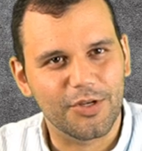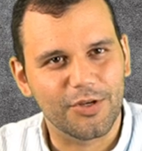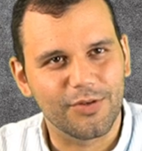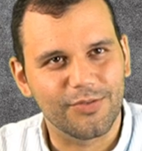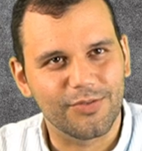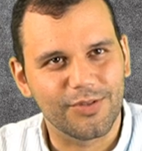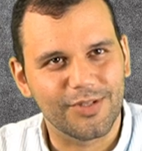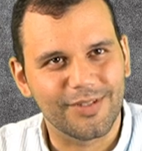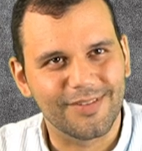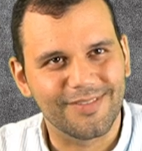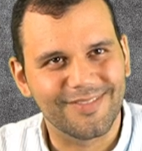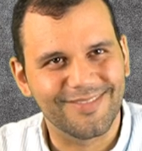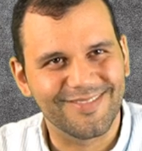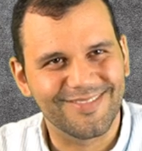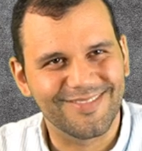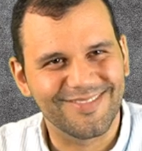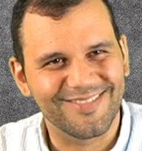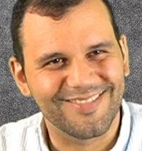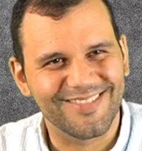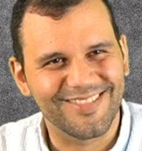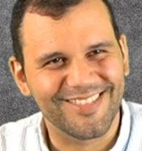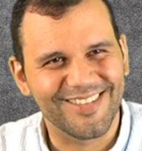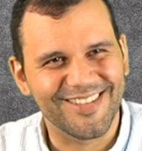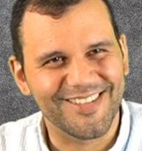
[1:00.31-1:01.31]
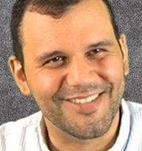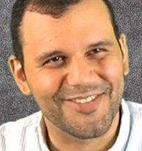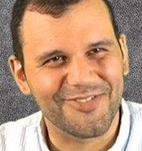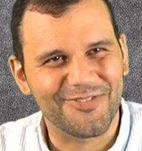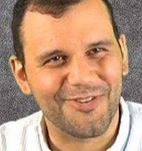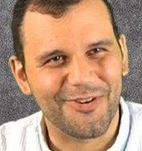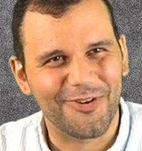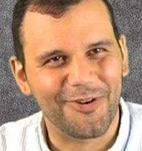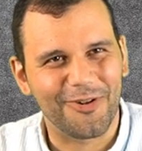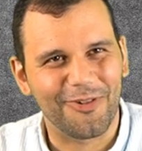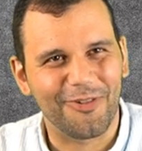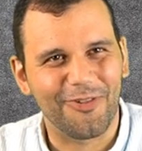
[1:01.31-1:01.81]
COVID and
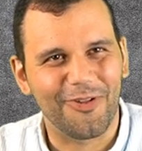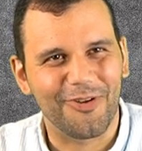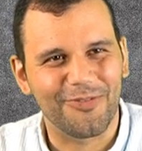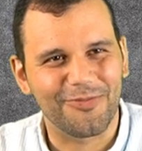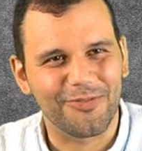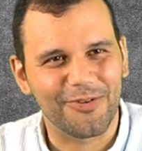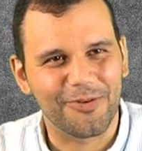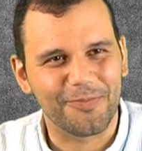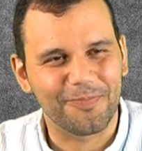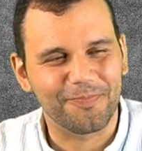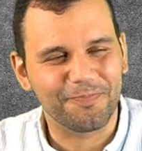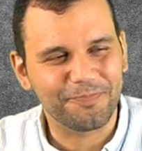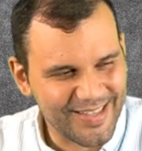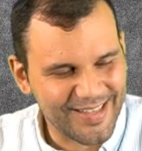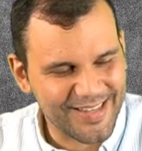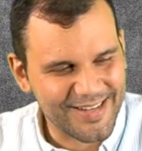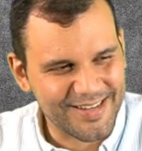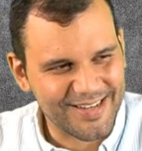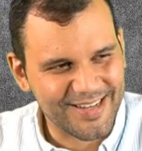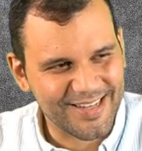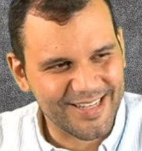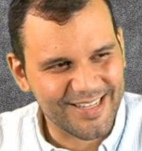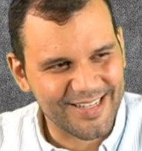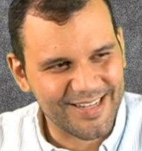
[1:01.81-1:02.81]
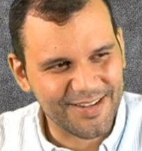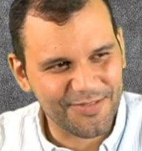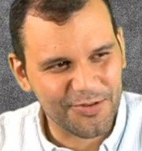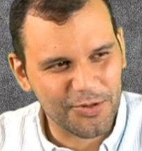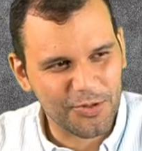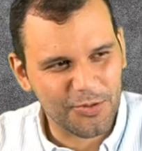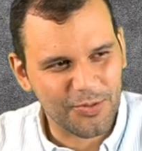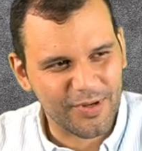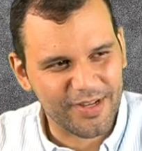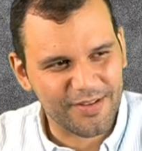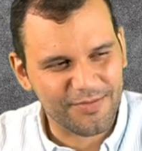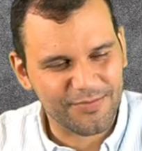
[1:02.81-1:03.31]
started a law firm and can never
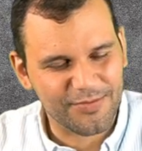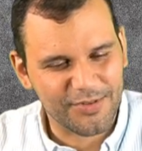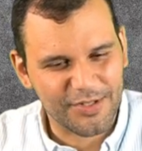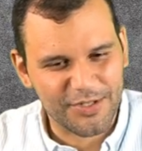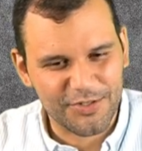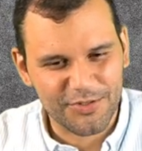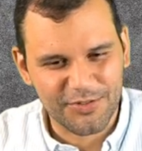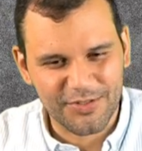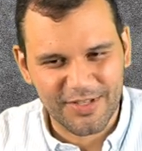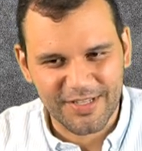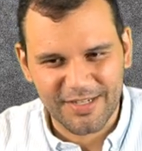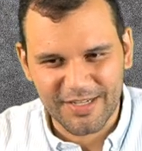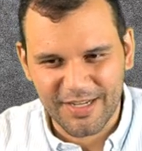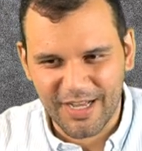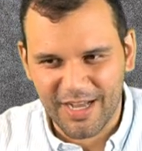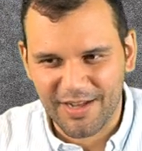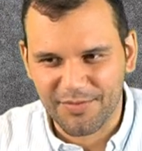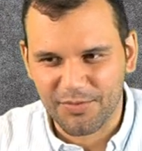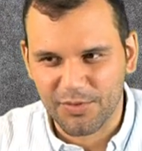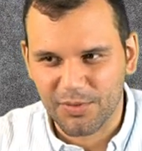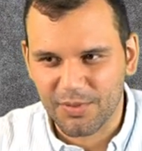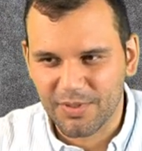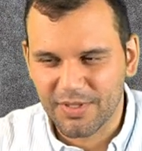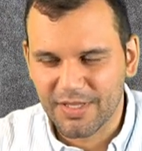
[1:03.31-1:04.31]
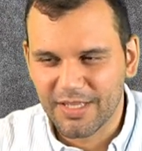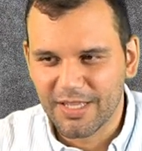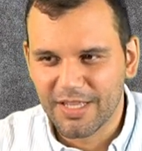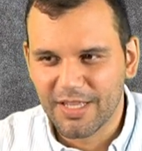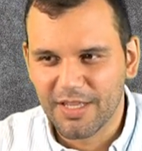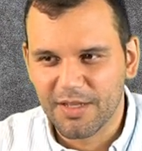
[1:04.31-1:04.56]
quite finish the novel.